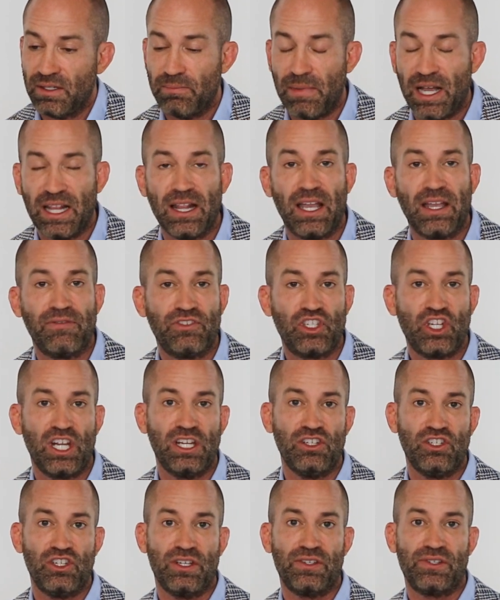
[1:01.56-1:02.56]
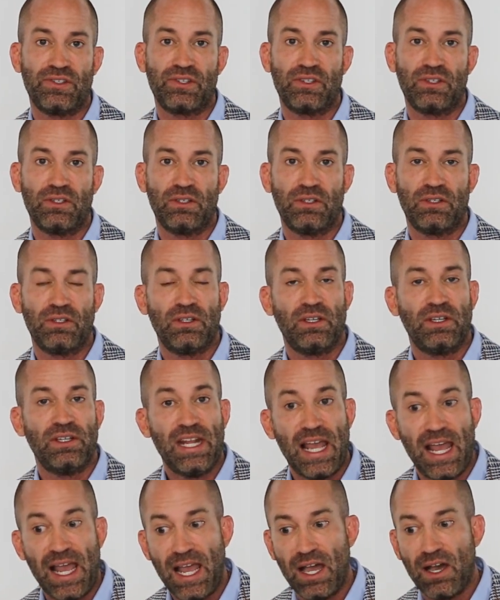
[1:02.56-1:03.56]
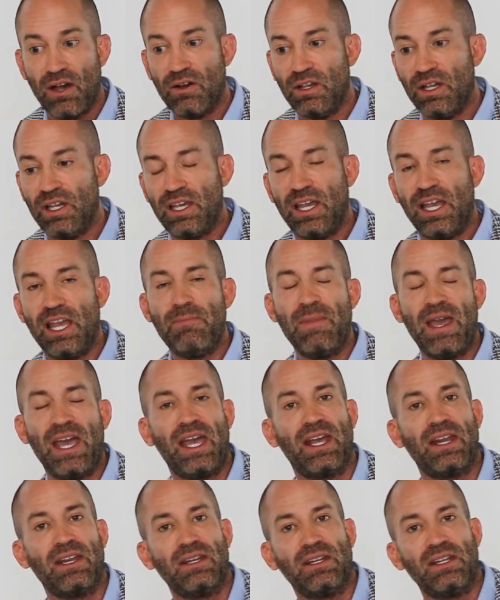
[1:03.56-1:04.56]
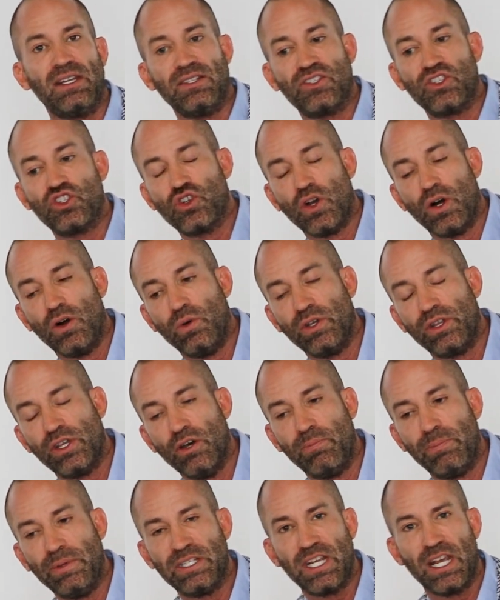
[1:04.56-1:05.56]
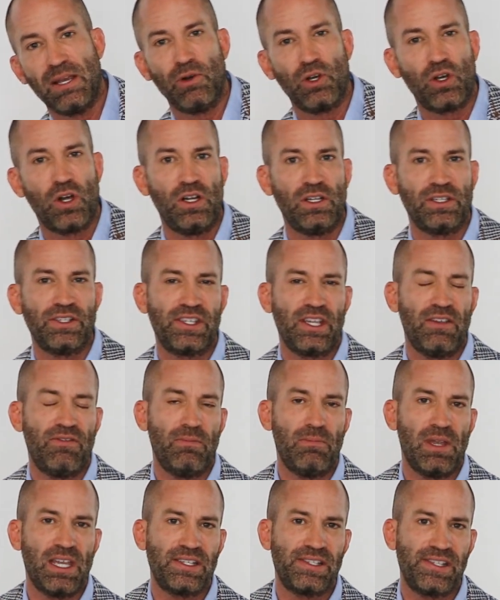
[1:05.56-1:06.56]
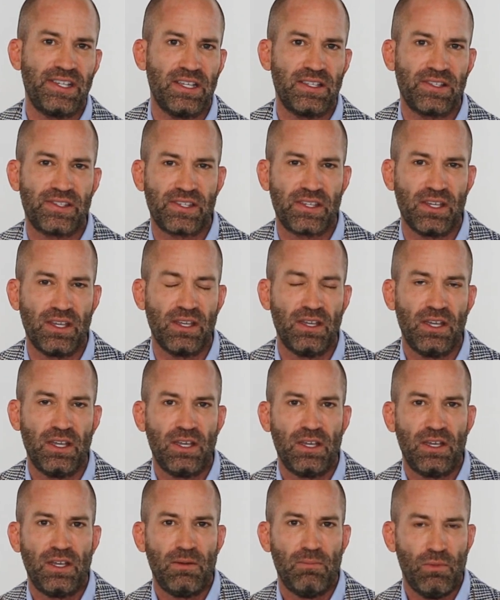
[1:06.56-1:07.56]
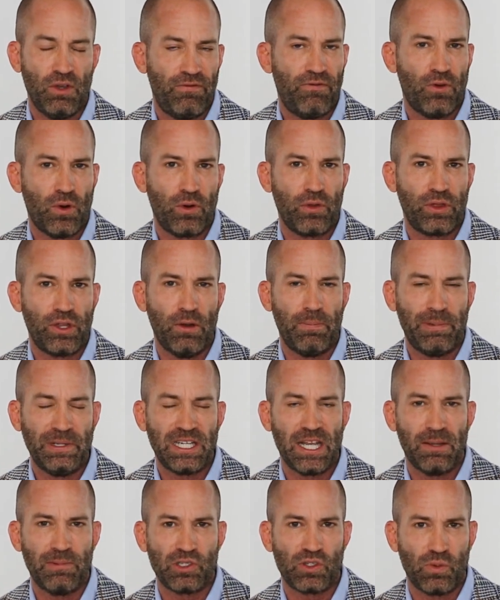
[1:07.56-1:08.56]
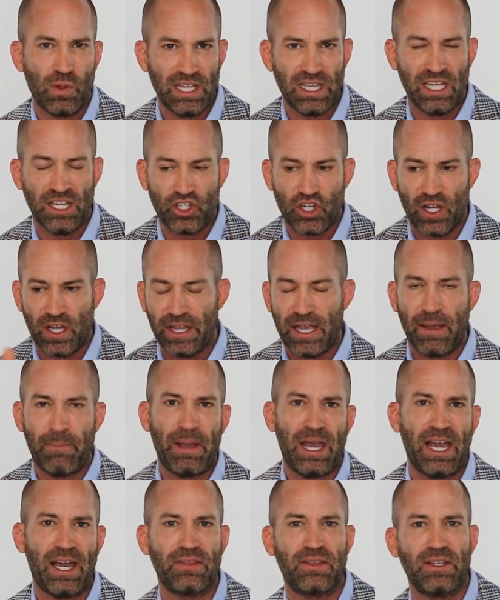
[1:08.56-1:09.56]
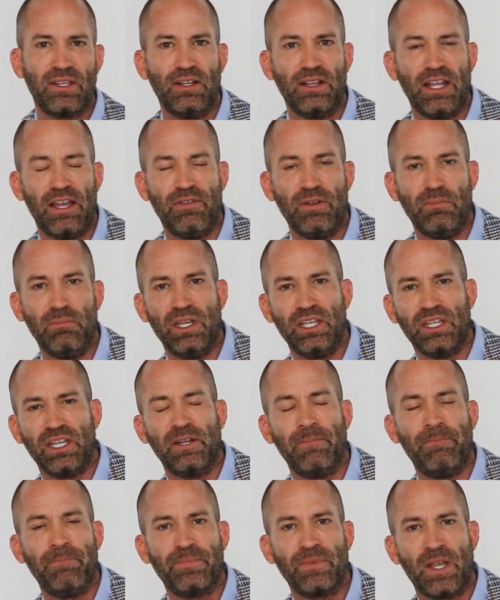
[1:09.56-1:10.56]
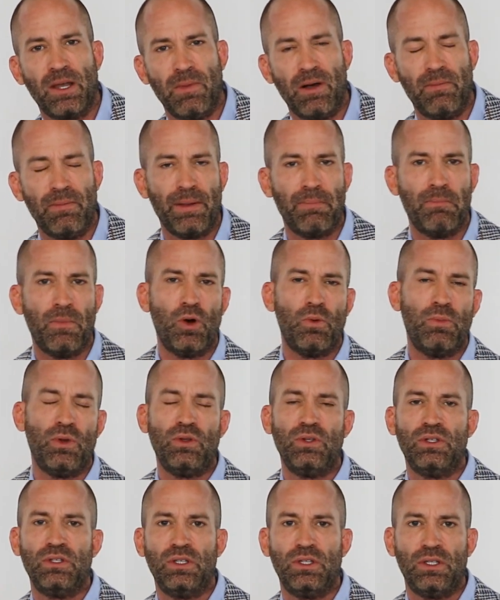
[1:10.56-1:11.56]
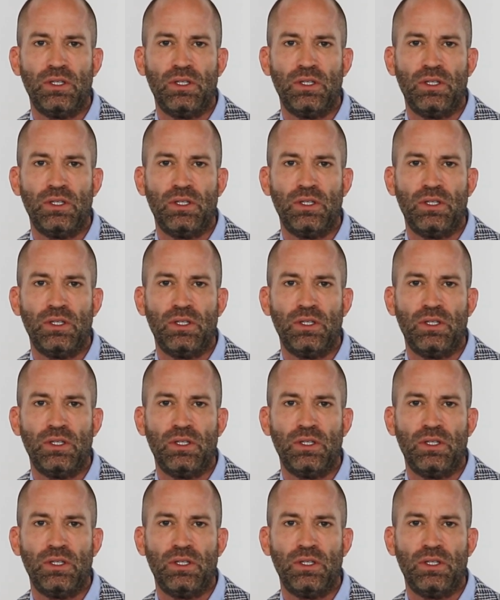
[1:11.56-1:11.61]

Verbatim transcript: my life changes. Now, hey Matt, it's Joel with Open Table calling to see if it makes sense to move forward with Open Table so we can get you on that path to 11 million. I'm on my mobile,